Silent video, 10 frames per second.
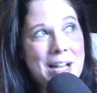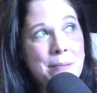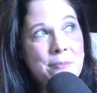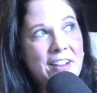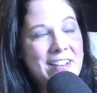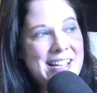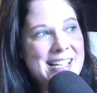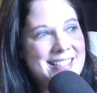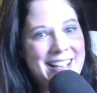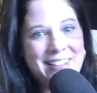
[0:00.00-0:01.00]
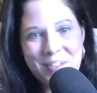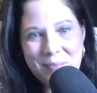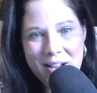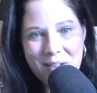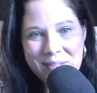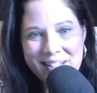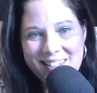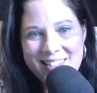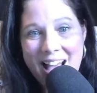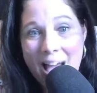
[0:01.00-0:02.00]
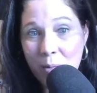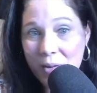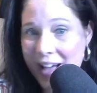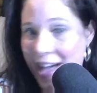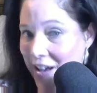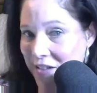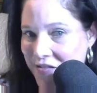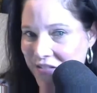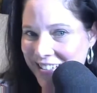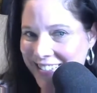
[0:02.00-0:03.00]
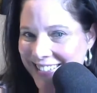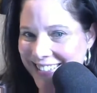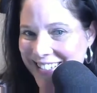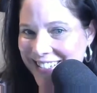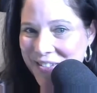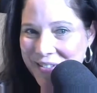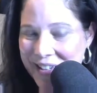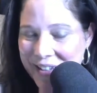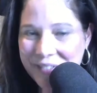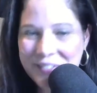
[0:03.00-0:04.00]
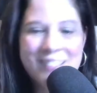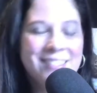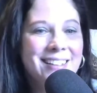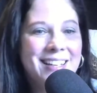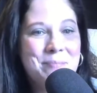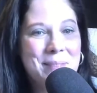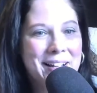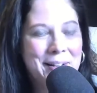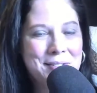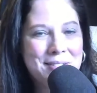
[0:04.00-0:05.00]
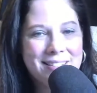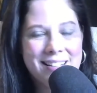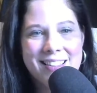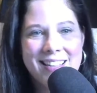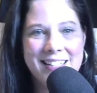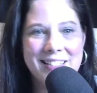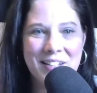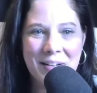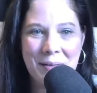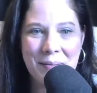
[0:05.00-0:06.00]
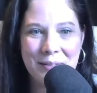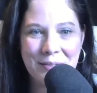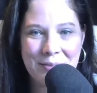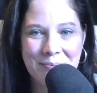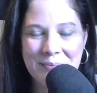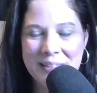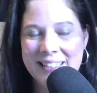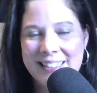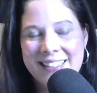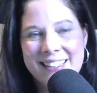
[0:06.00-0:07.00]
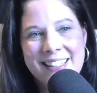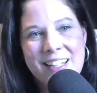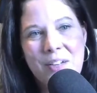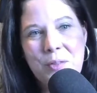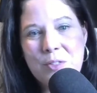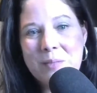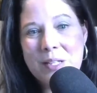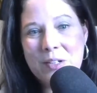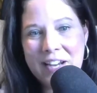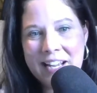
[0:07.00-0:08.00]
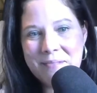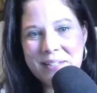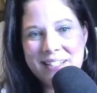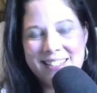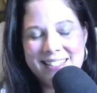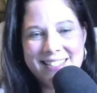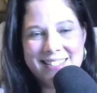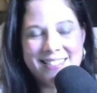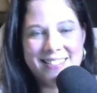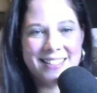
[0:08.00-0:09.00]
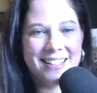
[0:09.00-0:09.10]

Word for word: I'm very excited about because I will have a studio in my house that is not my bedroom, which will be great because